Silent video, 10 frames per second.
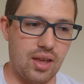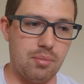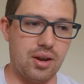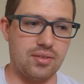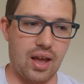him
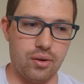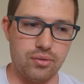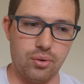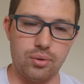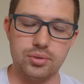and his
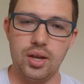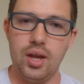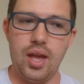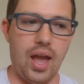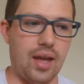household.
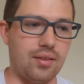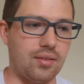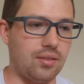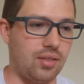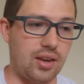
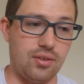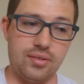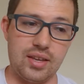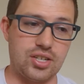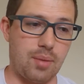And then you
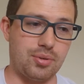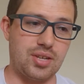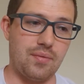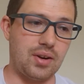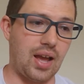see in chapter
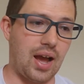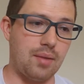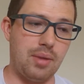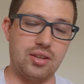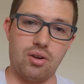7, God
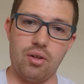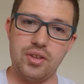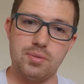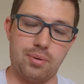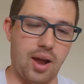makes all
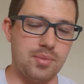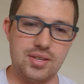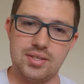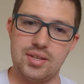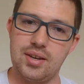these
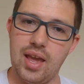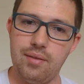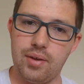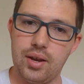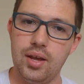promises to
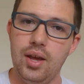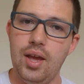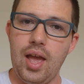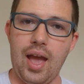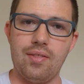David,
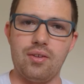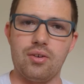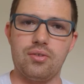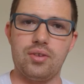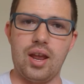and
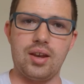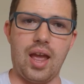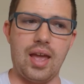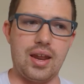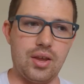
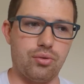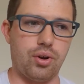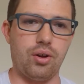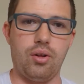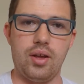
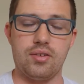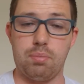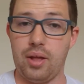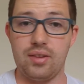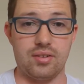Israel is
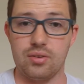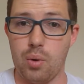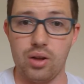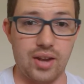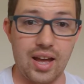blessed as
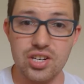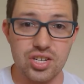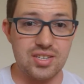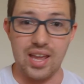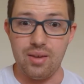well. Not
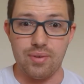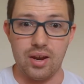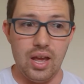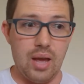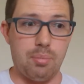just David,
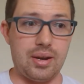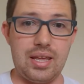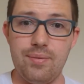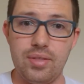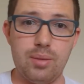but
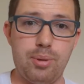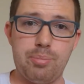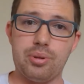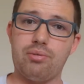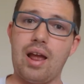even the
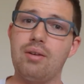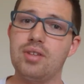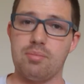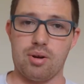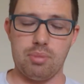people around
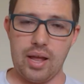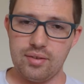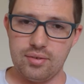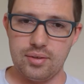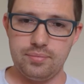him are
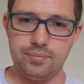blessed.